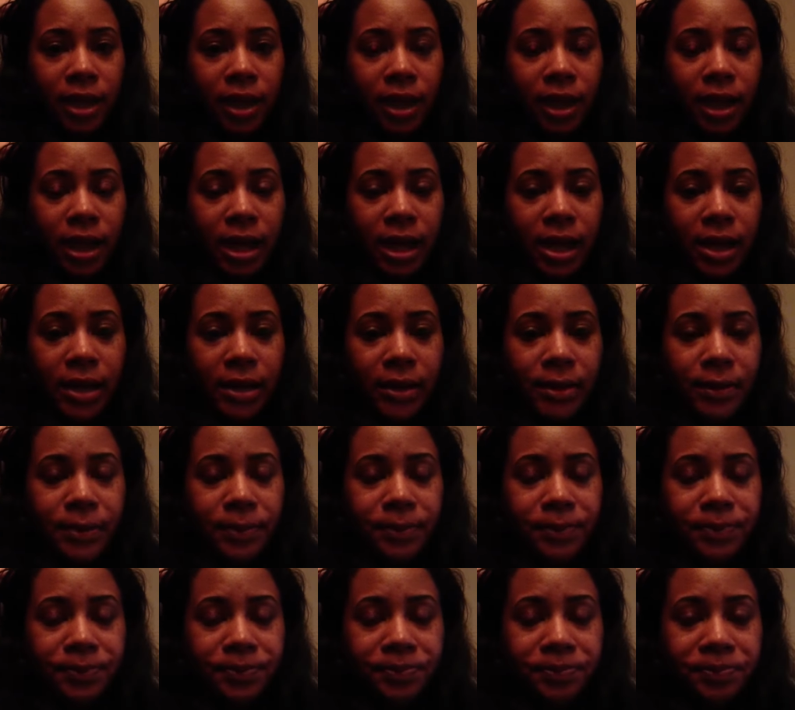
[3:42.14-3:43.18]

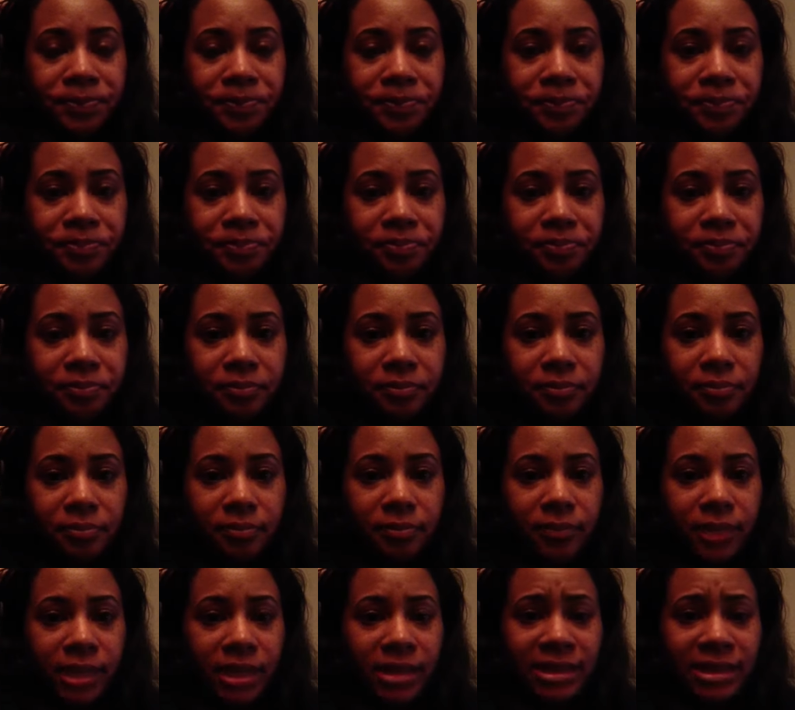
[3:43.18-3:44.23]
Um,
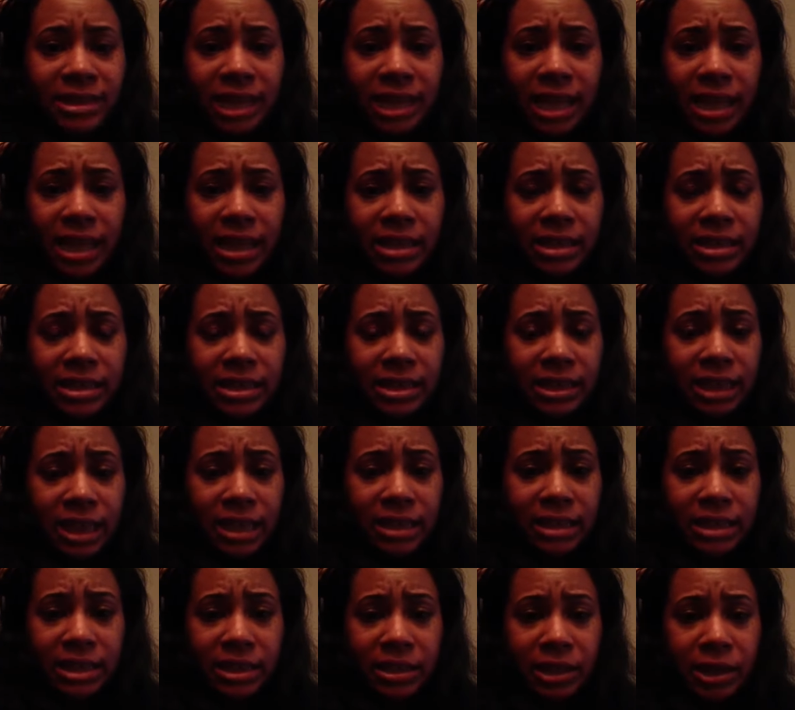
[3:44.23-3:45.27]
stayed until
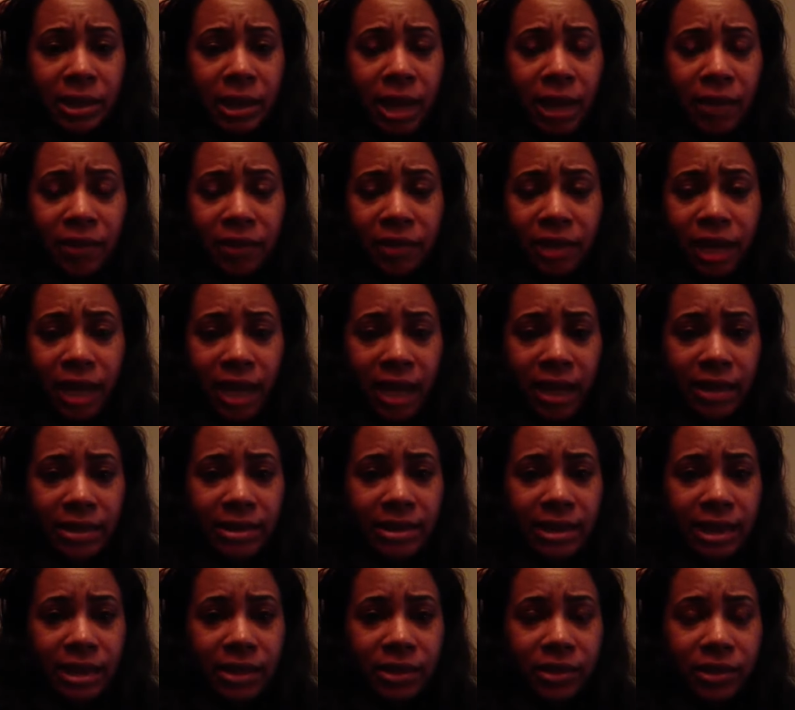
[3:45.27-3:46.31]
like 10 i got there at 8
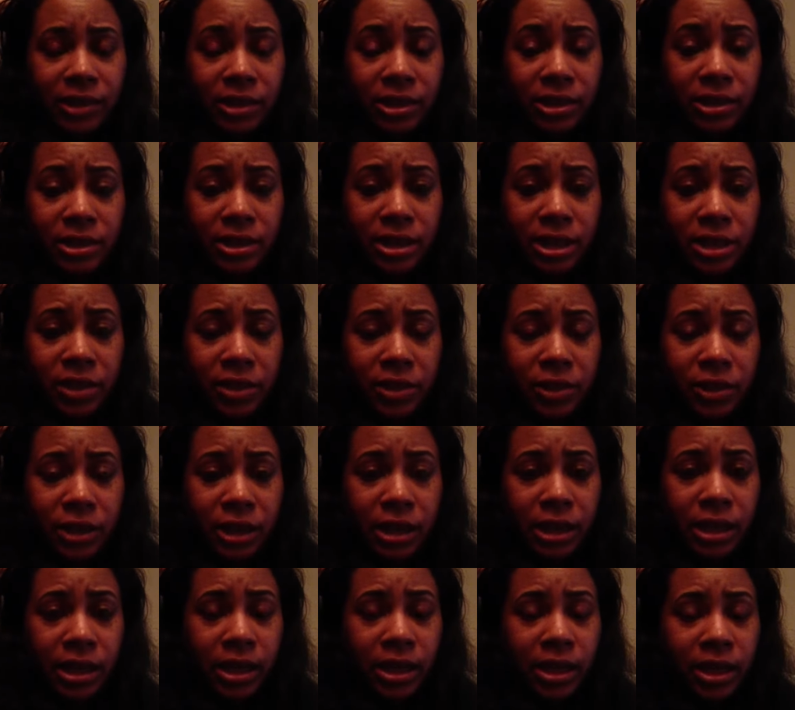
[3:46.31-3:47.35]
stayed there until
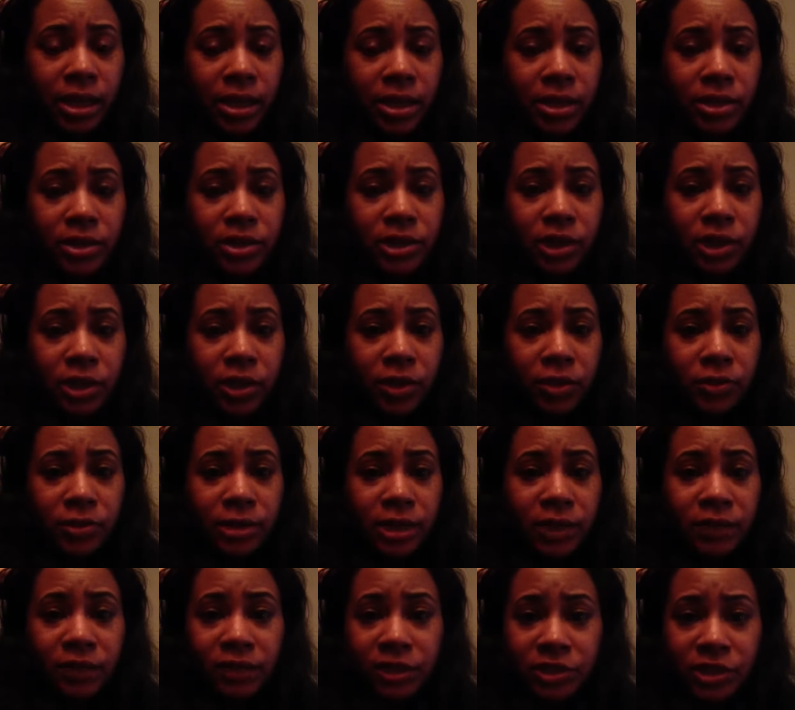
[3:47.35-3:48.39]
10.30 so
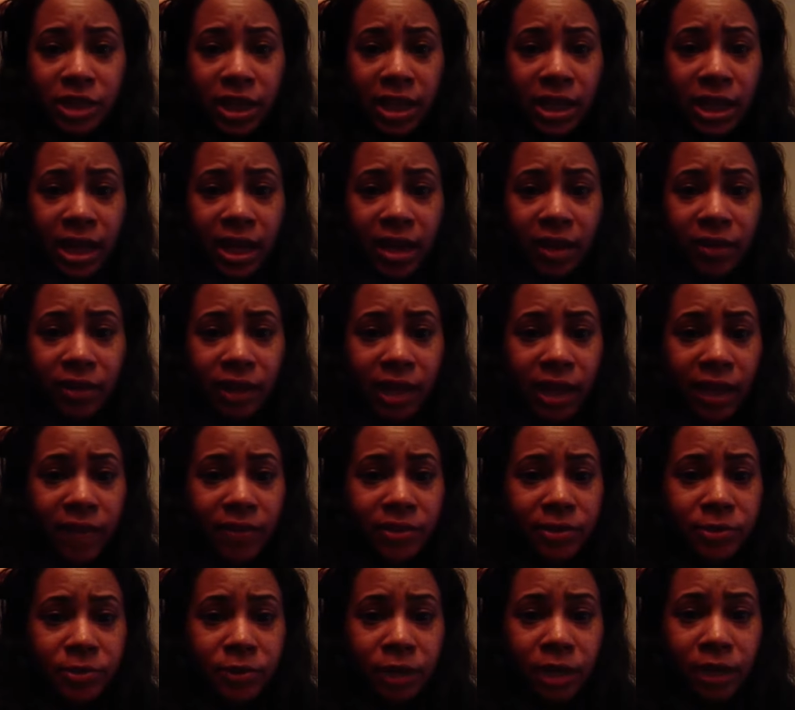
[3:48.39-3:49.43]
definitely check it out they have
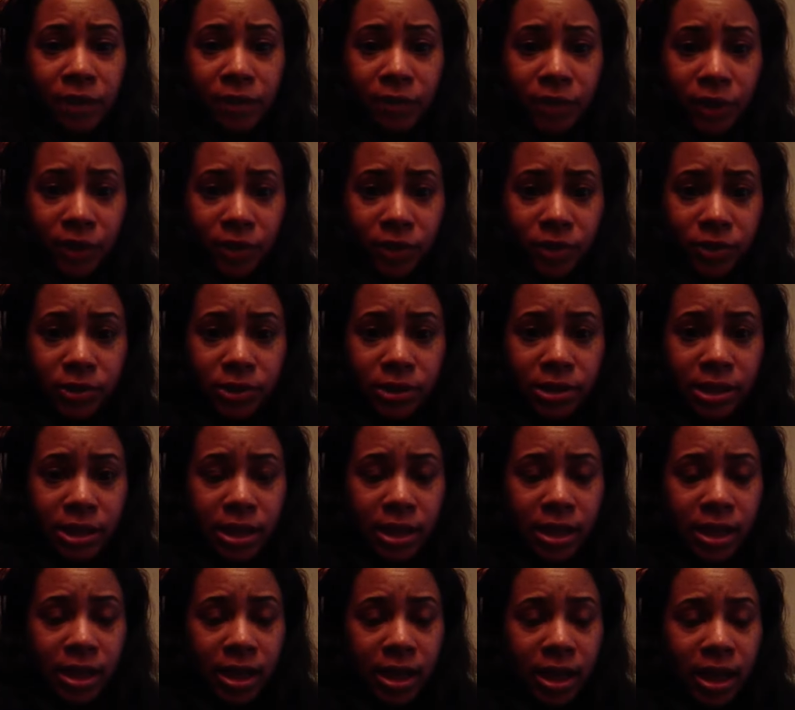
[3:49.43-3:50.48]
some great phones
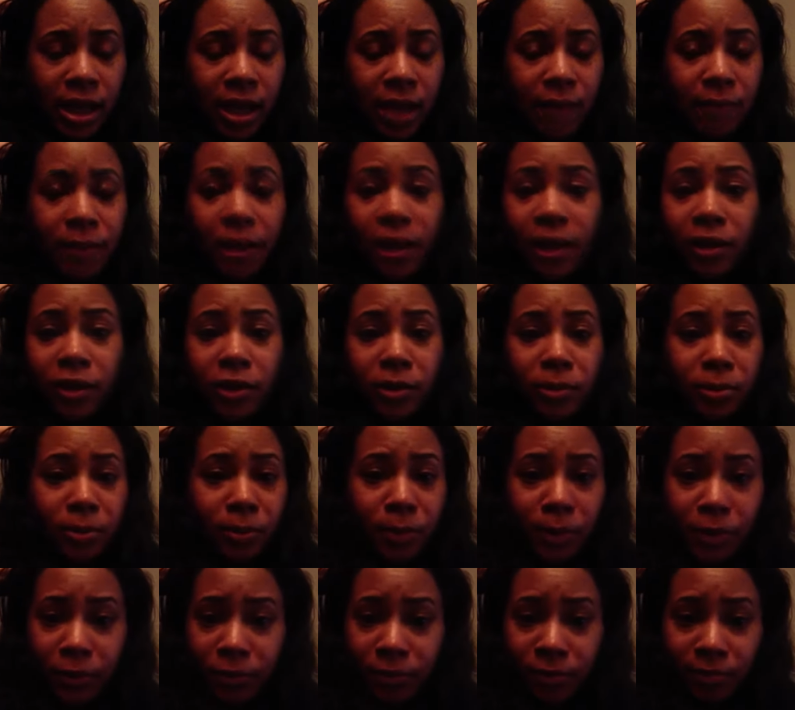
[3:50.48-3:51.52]
i'm not here to
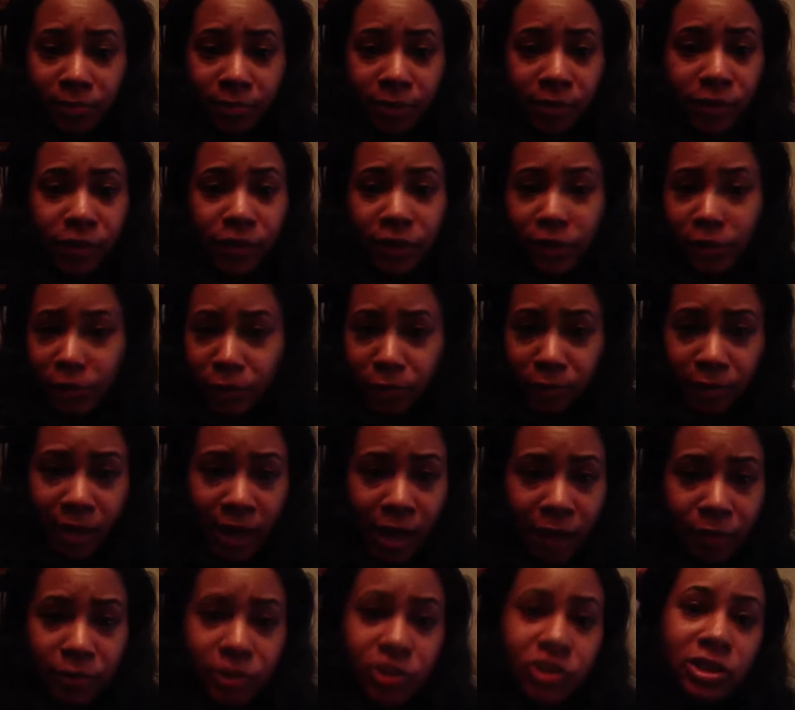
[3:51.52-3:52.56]
promote their phone
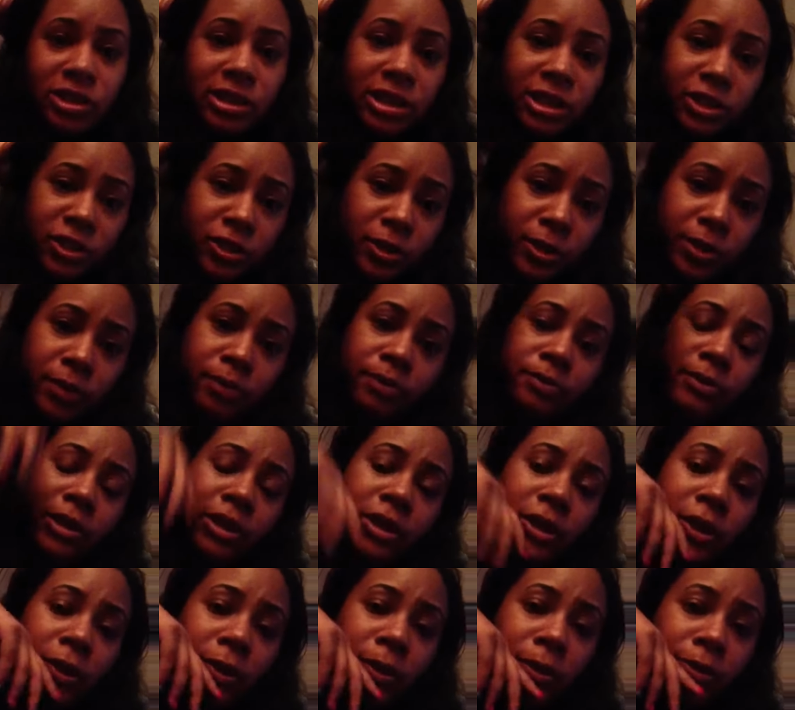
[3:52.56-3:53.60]
i was just here to you
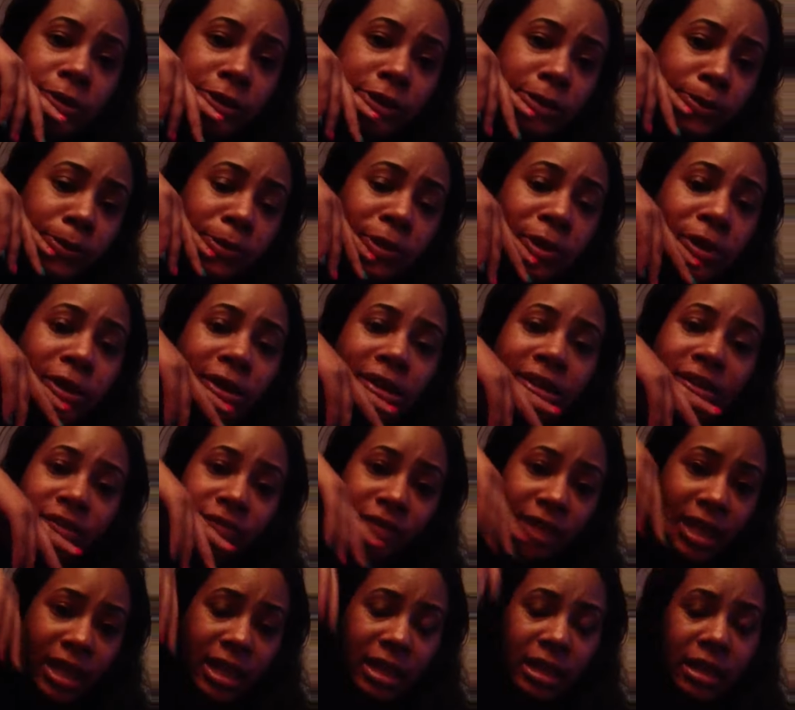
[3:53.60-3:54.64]
know support the
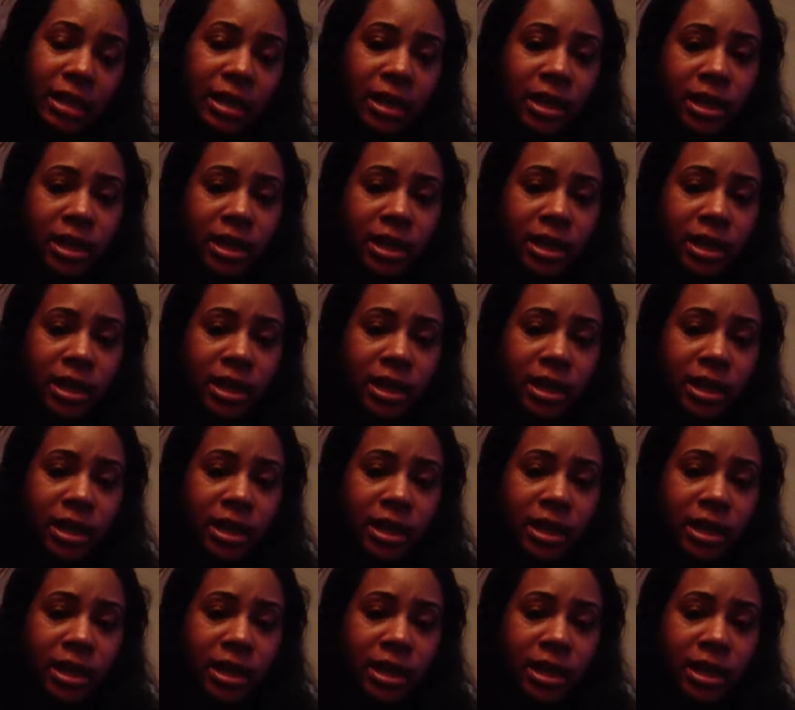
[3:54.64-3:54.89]
event